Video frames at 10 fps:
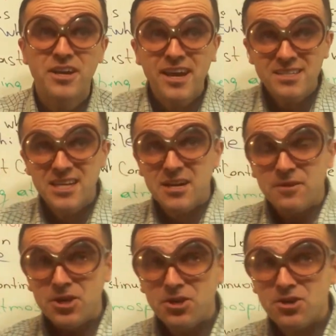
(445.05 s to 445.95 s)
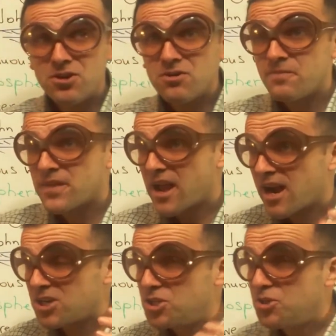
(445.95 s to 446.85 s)
Yes, you
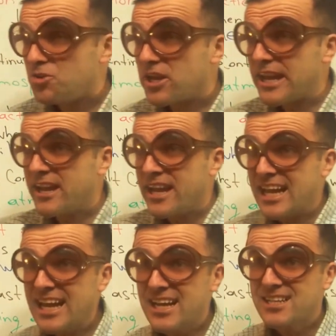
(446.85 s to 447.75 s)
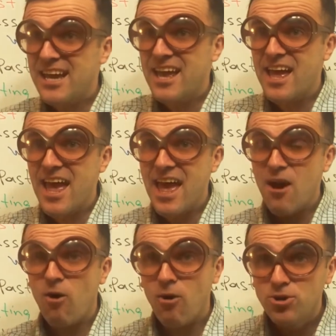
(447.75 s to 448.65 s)
are doing it
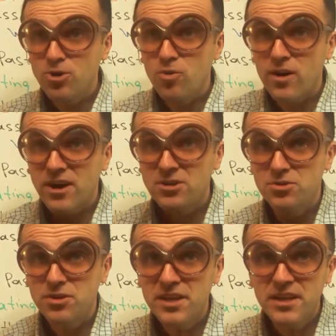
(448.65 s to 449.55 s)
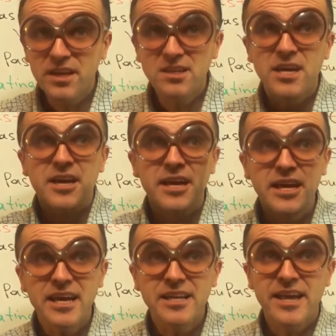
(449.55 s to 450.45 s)
or you are doing it
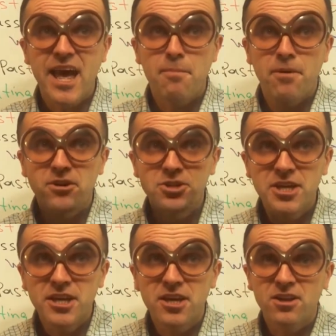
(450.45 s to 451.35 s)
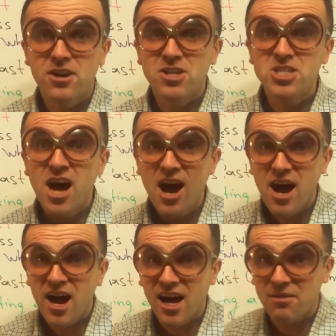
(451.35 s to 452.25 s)
in a particular
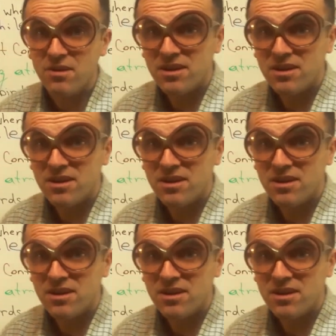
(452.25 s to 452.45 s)
time.